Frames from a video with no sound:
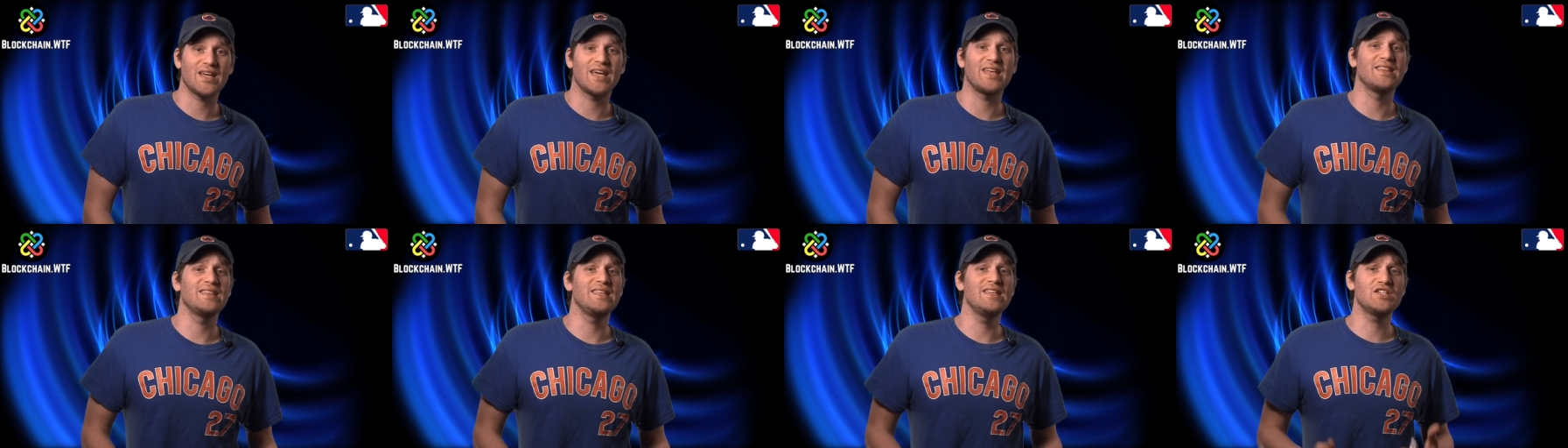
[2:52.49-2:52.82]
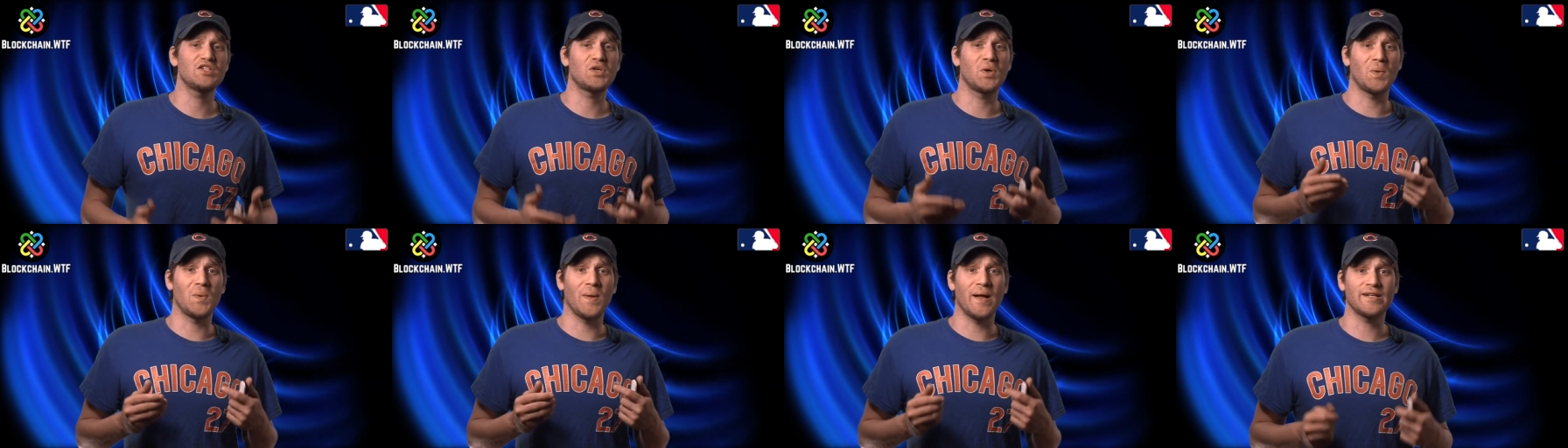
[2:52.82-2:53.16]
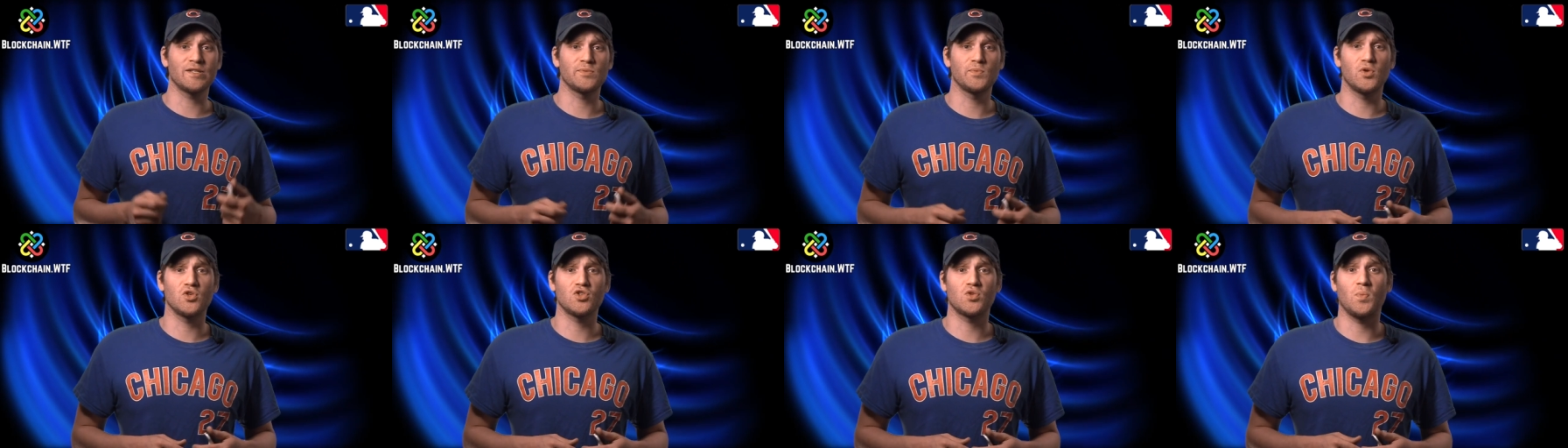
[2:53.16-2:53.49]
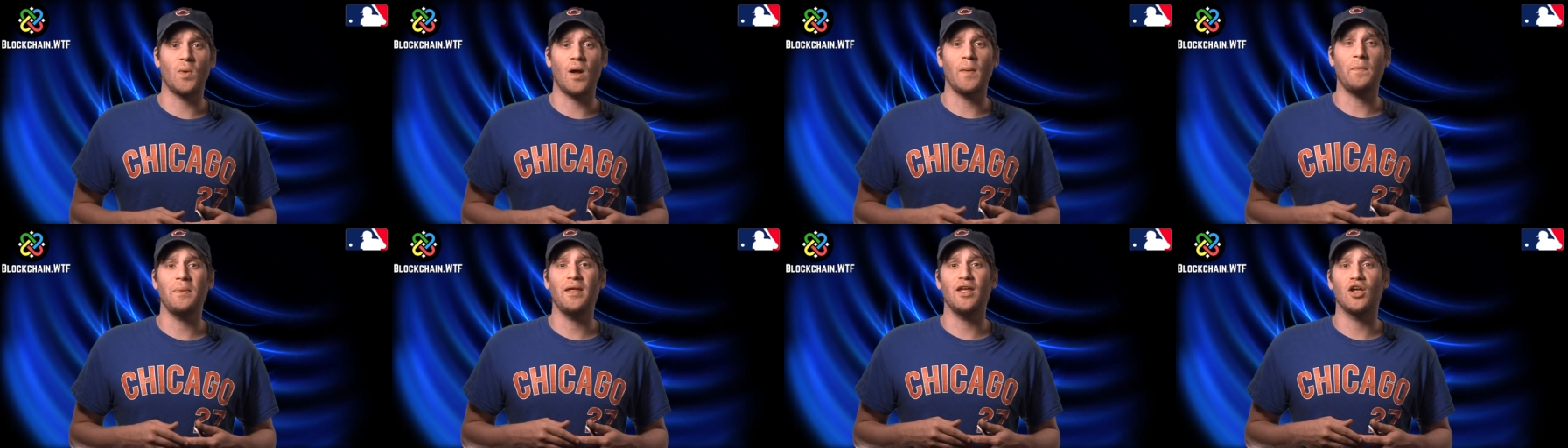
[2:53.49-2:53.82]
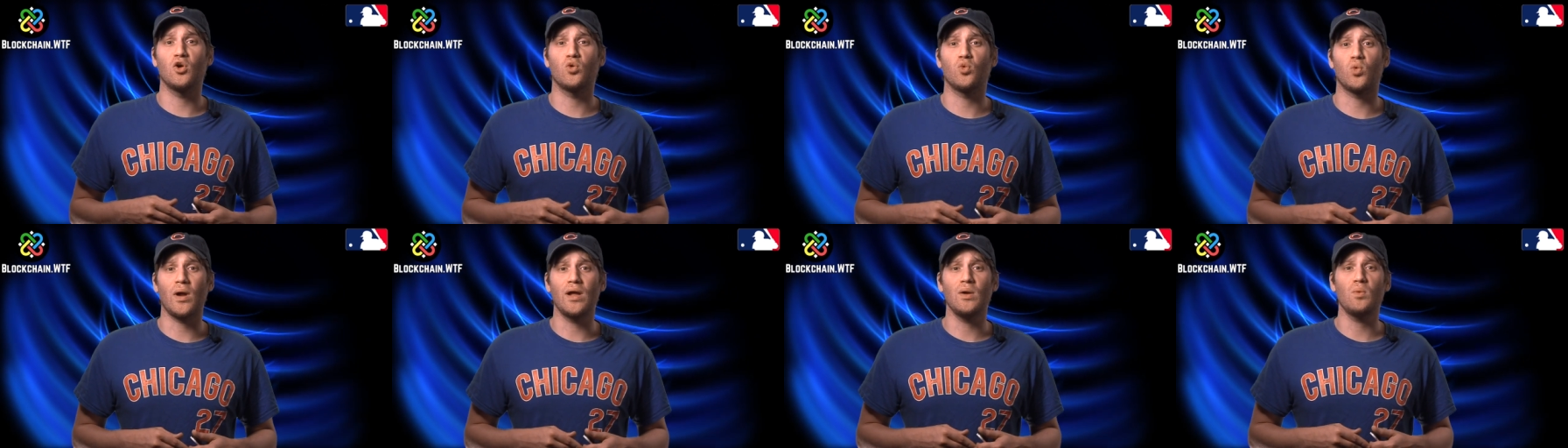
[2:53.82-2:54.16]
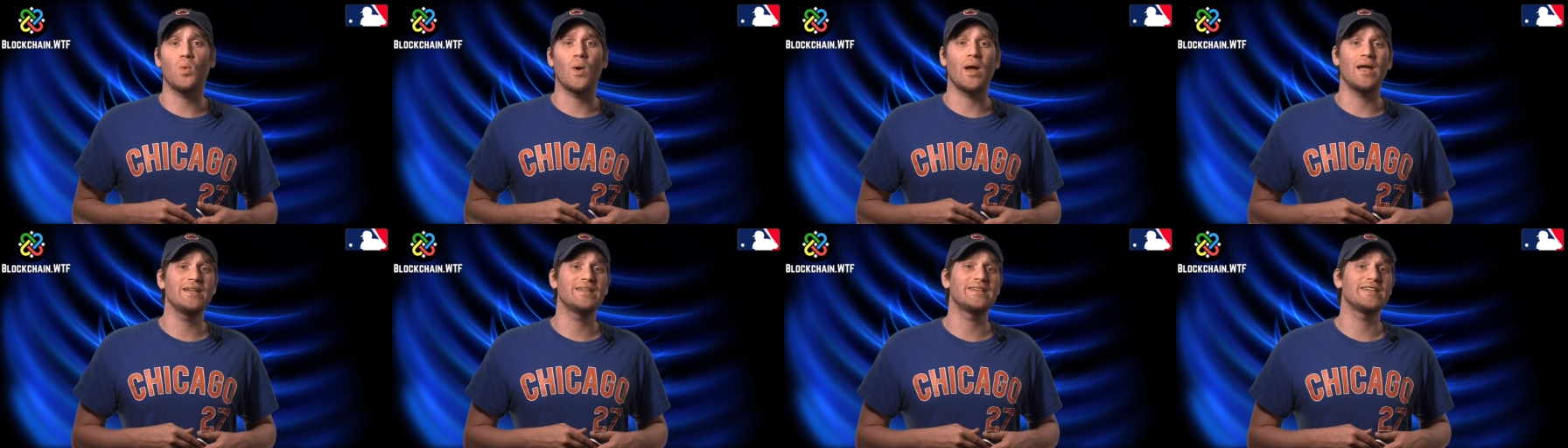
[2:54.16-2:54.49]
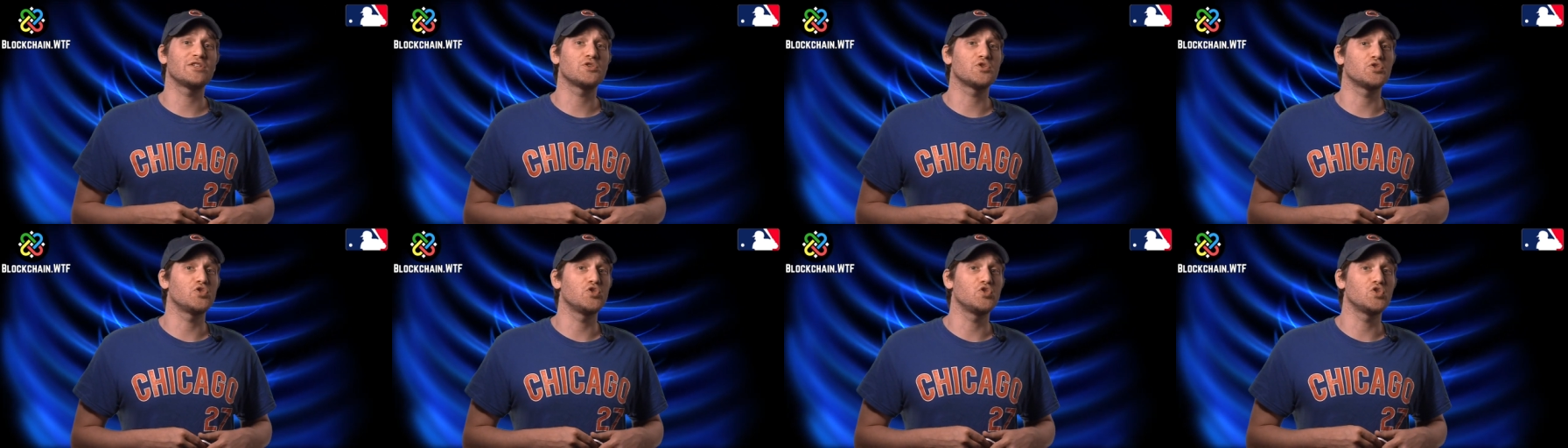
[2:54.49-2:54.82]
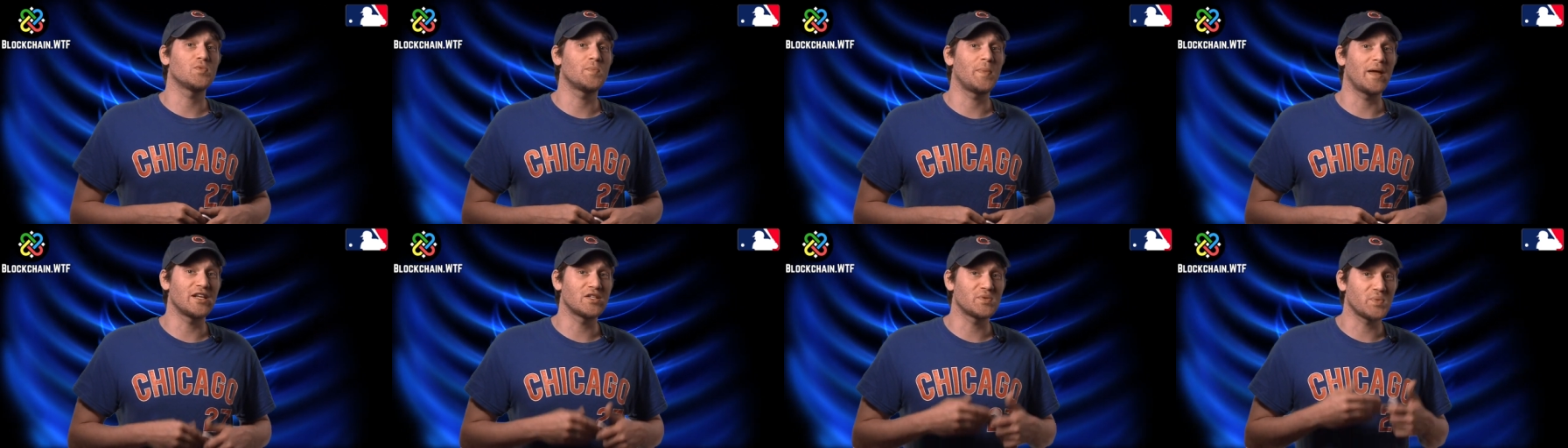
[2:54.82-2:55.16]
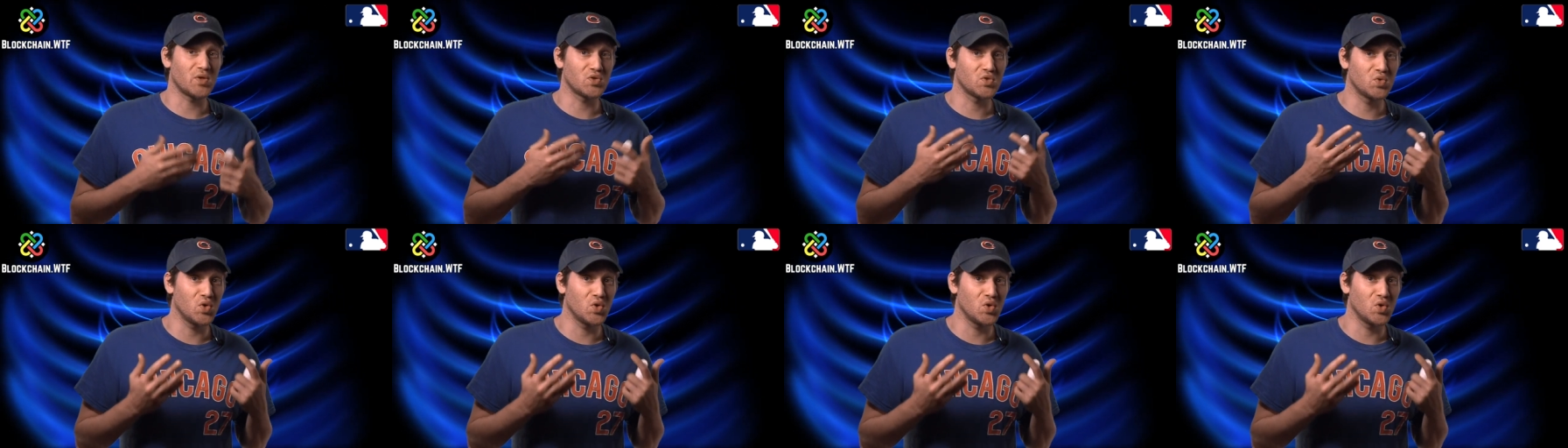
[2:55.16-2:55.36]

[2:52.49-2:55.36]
and these collectibles might be a great way to introduce baseball